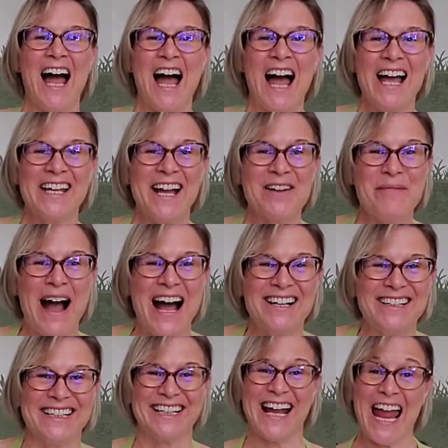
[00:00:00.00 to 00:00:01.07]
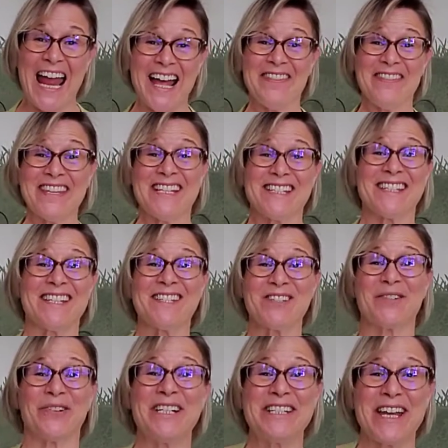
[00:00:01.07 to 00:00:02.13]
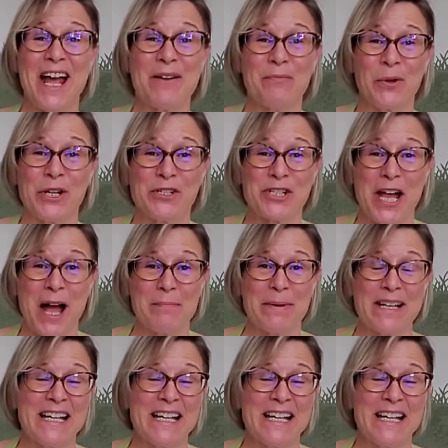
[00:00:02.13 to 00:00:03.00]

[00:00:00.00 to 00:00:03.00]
Hi, I'm Holly, and this is Green Time Workshop.